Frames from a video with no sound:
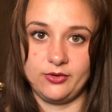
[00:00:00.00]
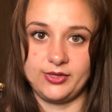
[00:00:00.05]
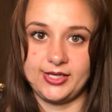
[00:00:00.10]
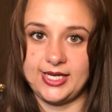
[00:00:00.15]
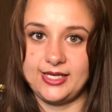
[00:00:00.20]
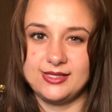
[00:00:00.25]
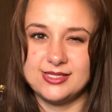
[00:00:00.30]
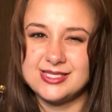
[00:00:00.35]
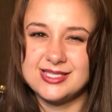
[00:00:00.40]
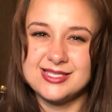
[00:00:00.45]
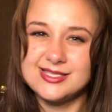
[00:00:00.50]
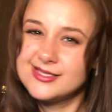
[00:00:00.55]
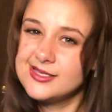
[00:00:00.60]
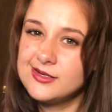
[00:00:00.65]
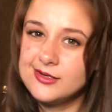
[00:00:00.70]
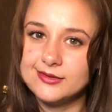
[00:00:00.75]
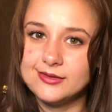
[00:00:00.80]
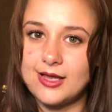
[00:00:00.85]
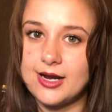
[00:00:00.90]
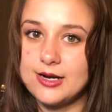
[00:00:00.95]
Okay, this
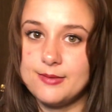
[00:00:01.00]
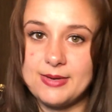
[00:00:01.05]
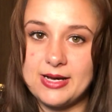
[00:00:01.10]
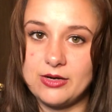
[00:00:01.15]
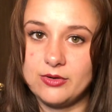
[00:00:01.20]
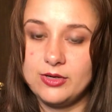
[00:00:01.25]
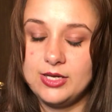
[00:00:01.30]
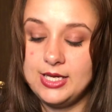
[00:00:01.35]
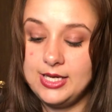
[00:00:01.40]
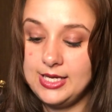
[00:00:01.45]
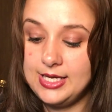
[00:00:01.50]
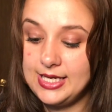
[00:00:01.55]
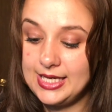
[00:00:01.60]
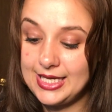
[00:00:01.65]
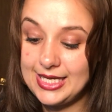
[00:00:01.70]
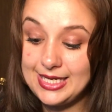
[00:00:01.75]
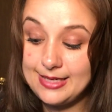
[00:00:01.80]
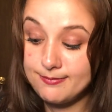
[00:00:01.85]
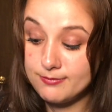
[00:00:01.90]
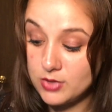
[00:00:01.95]
isn't a lot about
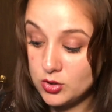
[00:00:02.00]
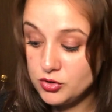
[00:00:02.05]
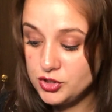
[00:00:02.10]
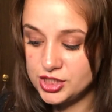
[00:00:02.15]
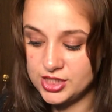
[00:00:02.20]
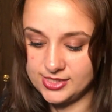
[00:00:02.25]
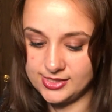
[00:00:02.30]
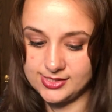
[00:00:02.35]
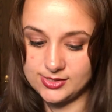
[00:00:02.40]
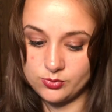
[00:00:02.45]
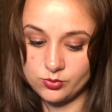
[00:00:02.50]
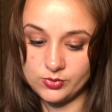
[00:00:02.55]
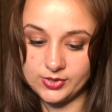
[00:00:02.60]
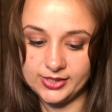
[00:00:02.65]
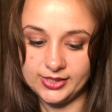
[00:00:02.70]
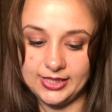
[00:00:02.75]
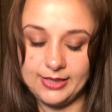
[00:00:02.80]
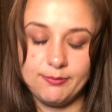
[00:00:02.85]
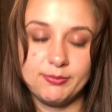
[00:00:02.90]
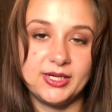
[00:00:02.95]
emotions
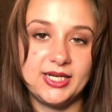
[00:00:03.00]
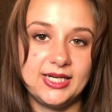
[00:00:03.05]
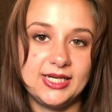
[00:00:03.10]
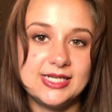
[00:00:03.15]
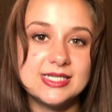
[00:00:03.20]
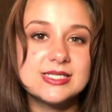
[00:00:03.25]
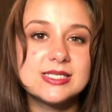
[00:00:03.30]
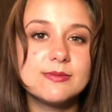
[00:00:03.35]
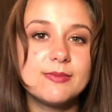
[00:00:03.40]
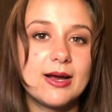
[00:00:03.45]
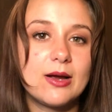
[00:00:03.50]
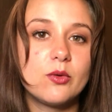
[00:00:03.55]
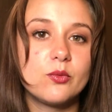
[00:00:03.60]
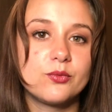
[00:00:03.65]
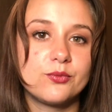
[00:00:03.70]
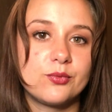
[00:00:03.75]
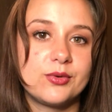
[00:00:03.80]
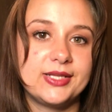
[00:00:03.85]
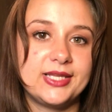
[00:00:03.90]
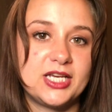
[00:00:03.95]
really, but it is
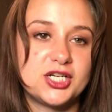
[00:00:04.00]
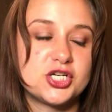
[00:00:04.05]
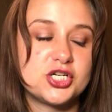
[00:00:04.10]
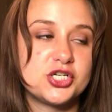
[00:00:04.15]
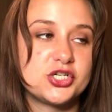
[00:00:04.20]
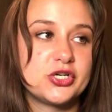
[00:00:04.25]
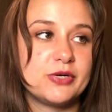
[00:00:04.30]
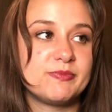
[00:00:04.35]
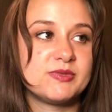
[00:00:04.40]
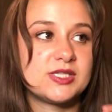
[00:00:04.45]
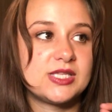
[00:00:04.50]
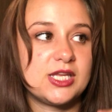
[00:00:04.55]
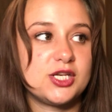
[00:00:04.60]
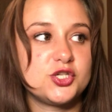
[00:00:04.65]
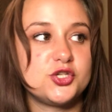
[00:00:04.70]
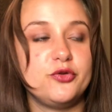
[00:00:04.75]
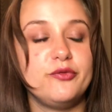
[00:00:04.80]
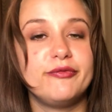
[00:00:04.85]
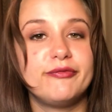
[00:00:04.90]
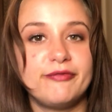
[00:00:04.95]
about relationships
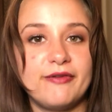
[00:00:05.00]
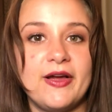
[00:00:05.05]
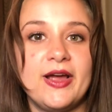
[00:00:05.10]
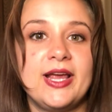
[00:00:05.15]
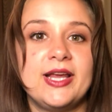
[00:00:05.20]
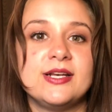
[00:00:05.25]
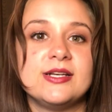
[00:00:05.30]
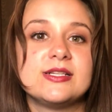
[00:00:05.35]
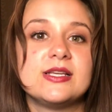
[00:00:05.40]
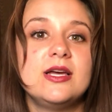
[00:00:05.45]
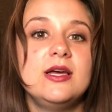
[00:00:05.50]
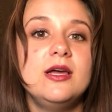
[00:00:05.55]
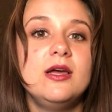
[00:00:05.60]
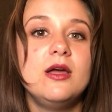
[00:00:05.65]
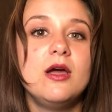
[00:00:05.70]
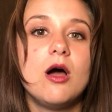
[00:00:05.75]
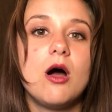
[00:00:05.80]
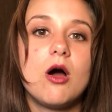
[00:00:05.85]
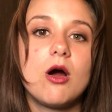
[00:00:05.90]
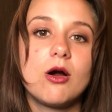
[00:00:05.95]
that you find
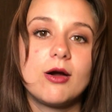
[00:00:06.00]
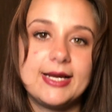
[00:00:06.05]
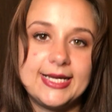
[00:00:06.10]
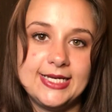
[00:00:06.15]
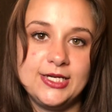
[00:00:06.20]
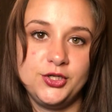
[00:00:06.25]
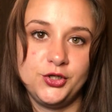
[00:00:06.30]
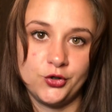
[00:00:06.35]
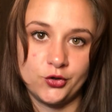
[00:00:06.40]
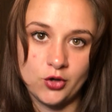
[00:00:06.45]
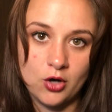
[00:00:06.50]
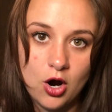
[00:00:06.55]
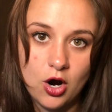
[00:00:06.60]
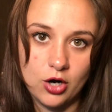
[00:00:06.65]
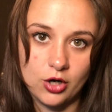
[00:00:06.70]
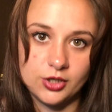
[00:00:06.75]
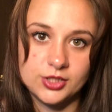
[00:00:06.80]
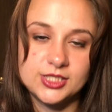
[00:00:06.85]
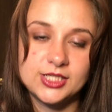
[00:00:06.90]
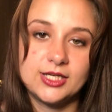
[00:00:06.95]
are in your
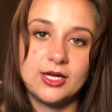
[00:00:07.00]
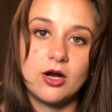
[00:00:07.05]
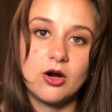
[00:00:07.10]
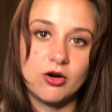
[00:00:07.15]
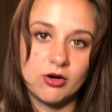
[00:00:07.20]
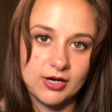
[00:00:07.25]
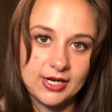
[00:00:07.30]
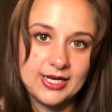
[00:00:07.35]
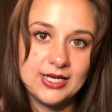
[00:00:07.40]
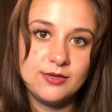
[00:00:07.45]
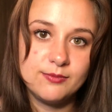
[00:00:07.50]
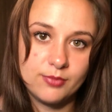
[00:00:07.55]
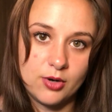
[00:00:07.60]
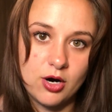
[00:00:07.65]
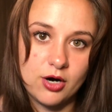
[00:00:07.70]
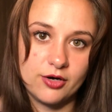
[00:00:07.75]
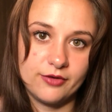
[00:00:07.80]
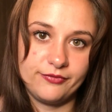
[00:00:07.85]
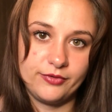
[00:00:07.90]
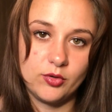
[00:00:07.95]
heart, are in
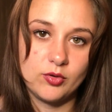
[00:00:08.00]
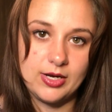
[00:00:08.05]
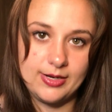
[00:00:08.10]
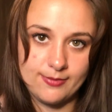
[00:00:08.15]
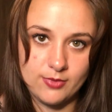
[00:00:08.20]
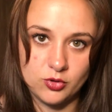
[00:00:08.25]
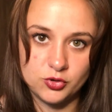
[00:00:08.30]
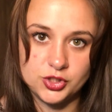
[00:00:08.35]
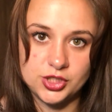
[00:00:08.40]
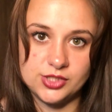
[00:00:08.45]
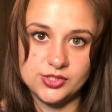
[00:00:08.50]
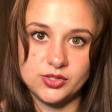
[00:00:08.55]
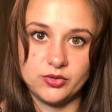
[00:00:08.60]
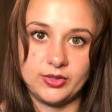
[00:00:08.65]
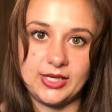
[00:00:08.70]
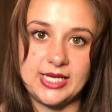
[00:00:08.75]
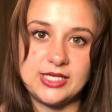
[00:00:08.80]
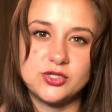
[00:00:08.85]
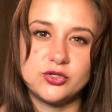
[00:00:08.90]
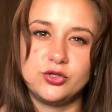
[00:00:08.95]
part of your emotions.
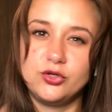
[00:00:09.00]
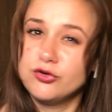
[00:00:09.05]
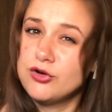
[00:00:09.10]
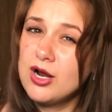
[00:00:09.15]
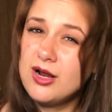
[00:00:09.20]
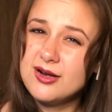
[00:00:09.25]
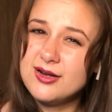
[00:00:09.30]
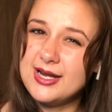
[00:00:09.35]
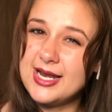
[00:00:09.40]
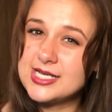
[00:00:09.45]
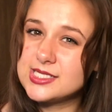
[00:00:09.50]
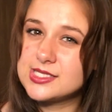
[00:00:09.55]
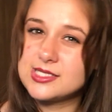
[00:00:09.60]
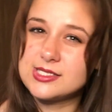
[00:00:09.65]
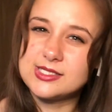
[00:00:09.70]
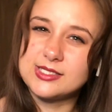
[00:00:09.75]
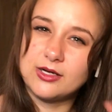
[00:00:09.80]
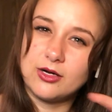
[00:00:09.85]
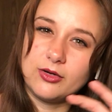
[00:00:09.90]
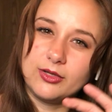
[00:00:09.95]
Okay, so you're not
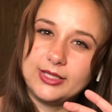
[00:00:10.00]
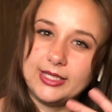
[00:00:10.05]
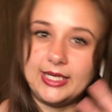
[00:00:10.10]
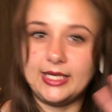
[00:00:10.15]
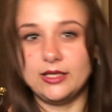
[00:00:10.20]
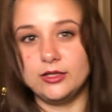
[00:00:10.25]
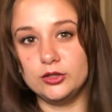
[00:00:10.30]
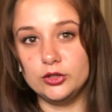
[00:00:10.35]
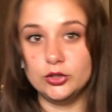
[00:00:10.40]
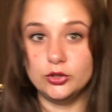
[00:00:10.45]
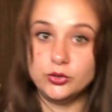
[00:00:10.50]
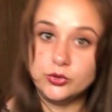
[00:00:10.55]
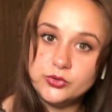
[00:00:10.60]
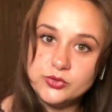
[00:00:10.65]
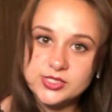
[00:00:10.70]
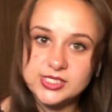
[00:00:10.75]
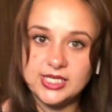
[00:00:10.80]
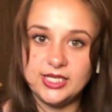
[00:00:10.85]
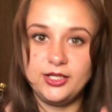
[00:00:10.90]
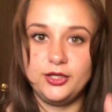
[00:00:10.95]
necessarily
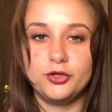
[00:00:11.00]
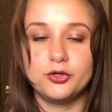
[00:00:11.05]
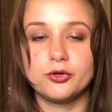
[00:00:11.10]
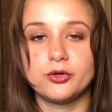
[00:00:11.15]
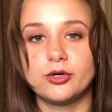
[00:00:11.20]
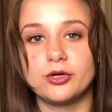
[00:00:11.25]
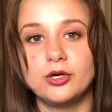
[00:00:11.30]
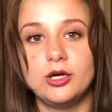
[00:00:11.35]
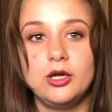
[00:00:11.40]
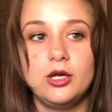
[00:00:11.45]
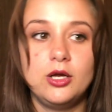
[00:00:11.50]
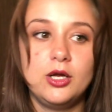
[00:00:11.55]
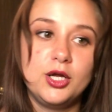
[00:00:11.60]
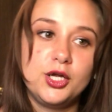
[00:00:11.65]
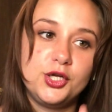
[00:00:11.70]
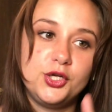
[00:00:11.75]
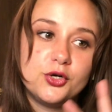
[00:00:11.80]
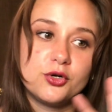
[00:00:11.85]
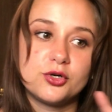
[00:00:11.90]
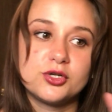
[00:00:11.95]
losing your
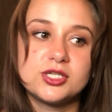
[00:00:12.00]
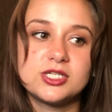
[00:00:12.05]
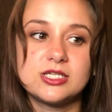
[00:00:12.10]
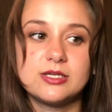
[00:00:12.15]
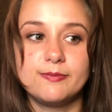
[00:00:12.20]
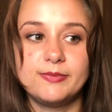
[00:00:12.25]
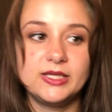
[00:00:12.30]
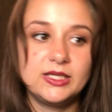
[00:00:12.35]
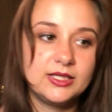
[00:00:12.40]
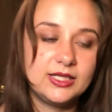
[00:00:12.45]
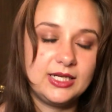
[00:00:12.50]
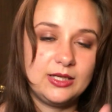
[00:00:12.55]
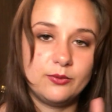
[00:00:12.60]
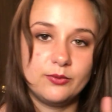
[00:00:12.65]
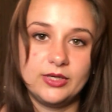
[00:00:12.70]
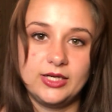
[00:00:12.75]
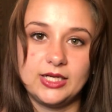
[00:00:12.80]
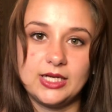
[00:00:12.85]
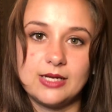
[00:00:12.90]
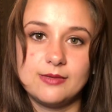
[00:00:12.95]
stability
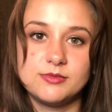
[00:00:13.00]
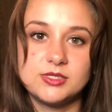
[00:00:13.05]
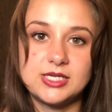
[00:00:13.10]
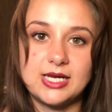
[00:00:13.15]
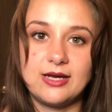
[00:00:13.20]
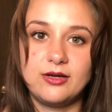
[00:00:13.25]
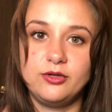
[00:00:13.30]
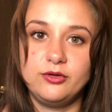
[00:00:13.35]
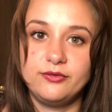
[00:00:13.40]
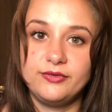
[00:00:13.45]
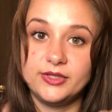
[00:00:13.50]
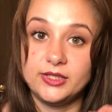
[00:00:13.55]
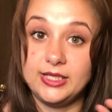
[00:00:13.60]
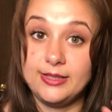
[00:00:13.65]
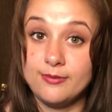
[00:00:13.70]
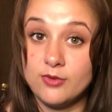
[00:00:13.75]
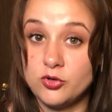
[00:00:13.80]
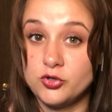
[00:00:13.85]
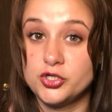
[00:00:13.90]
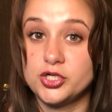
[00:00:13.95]
when it comes to how you feel
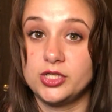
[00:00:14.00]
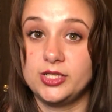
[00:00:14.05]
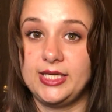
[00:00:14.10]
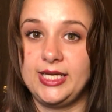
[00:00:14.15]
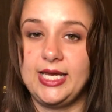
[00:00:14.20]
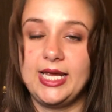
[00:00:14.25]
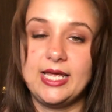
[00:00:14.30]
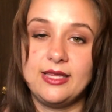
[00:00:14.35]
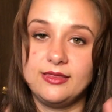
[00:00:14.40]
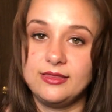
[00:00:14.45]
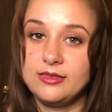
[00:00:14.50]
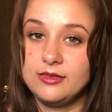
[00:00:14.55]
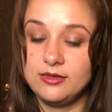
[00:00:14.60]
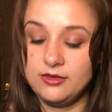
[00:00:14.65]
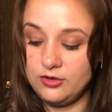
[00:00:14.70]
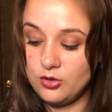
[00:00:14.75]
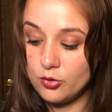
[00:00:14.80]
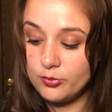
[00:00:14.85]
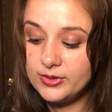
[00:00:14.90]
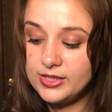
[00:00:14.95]
emotionally, and
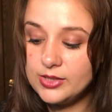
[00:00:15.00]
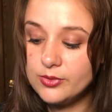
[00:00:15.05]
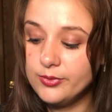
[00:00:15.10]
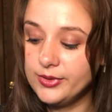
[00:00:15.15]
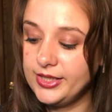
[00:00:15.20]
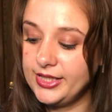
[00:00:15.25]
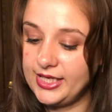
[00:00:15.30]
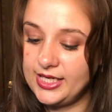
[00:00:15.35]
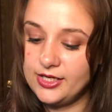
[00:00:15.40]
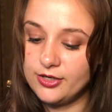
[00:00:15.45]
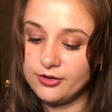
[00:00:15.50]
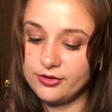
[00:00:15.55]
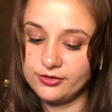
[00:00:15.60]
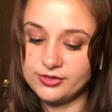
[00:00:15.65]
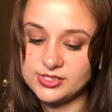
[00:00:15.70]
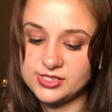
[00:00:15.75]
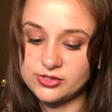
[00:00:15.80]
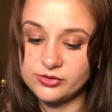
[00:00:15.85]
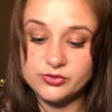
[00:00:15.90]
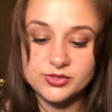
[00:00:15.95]
nobody really here
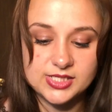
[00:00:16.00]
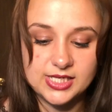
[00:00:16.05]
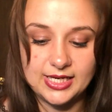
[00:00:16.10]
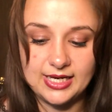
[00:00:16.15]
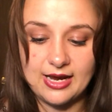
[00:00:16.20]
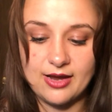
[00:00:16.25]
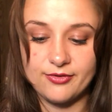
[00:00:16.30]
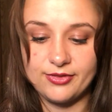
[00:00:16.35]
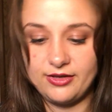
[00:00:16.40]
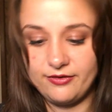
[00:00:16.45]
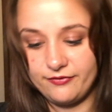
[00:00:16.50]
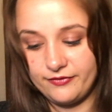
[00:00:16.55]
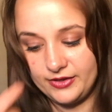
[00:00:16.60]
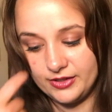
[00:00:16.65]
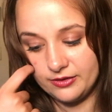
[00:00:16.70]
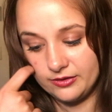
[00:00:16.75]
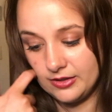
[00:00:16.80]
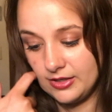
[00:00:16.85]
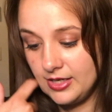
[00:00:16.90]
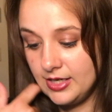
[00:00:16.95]
is losing how they
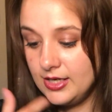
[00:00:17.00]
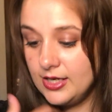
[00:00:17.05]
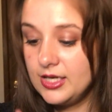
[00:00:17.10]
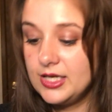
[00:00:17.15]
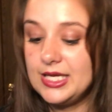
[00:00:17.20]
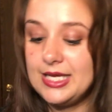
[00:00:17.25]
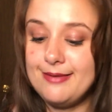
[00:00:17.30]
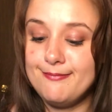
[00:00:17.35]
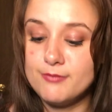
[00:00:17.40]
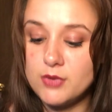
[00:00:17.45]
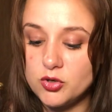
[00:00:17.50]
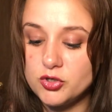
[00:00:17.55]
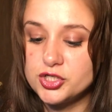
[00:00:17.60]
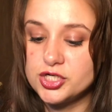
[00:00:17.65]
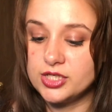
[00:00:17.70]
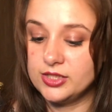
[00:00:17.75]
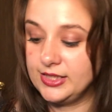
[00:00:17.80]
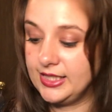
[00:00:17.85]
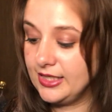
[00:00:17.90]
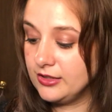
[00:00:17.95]
feel
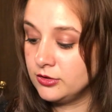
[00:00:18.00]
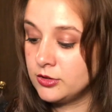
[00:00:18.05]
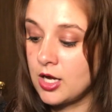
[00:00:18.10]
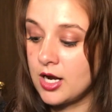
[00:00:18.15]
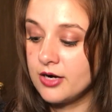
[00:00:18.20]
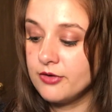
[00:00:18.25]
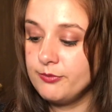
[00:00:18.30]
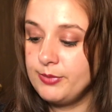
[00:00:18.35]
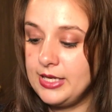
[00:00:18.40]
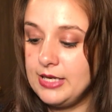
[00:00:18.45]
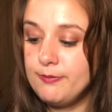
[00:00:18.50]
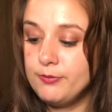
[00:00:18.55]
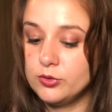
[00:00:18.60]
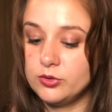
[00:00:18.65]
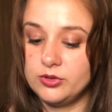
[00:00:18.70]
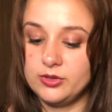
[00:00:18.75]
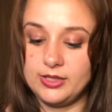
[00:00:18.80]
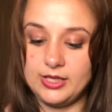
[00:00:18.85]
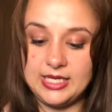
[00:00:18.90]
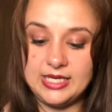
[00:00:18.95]
emotionally. A lot of
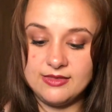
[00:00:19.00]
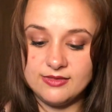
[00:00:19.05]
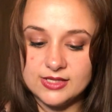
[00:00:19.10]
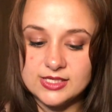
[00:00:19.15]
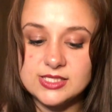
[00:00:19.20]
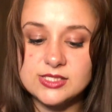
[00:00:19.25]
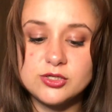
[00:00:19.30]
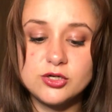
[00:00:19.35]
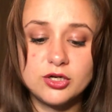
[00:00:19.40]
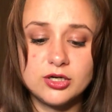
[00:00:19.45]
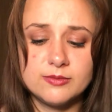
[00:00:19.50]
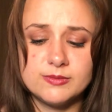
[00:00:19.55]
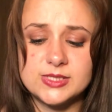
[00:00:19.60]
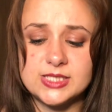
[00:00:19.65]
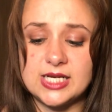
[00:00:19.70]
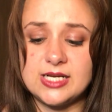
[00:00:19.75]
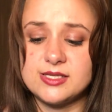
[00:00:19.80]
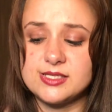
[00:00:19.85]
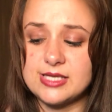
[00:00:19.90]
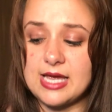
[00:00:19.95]
people in this
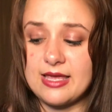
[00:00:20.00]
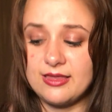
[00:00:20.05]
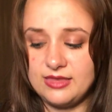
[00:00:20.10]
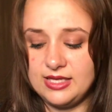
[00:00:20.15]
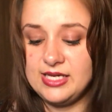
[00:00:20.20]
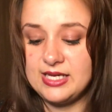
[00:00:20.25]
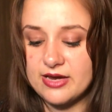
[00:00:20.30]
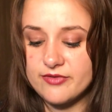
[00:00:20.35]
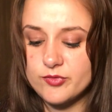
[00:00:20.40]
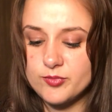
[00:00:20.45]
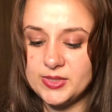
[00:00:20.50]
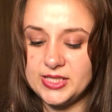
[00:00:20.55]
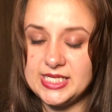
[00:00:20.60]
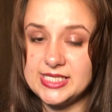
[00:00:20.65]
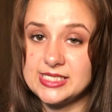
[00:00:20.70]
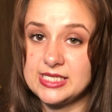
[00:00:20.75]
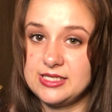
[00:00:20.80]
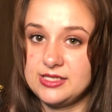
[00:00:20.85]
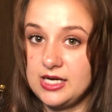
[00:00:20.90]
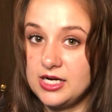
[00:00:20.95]
circumstance, I think
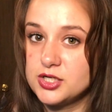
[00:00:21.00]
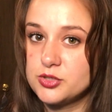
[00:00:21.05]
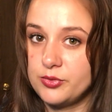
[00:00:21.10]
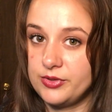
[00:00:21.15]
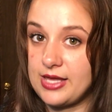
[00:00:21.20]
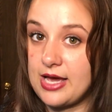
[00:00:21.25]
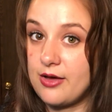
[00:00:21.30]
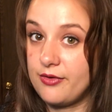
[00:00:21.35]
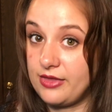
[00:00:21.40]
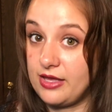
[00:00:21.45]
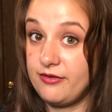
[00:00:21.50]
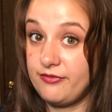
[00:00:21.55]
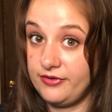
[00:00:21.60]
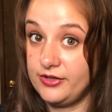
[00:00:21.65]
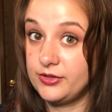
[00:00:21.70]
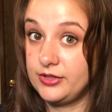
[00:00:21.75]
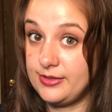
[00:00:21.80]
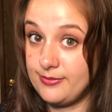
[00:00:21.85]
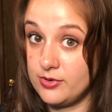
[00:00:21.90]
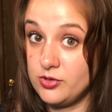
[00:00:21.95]
everybody's in touch with how they
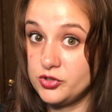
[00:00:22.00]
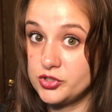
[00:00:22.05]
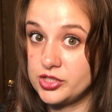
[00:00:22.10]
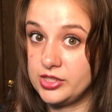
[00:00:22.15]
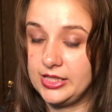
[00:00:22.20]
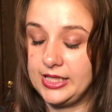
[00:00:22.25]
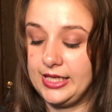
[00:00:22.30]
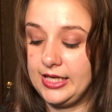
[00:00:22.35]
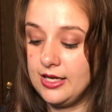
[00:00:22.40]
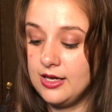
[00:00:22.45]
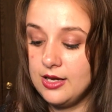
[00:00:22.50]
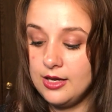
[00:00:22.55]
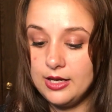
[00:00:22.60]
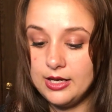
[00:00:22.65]
feel emotionally.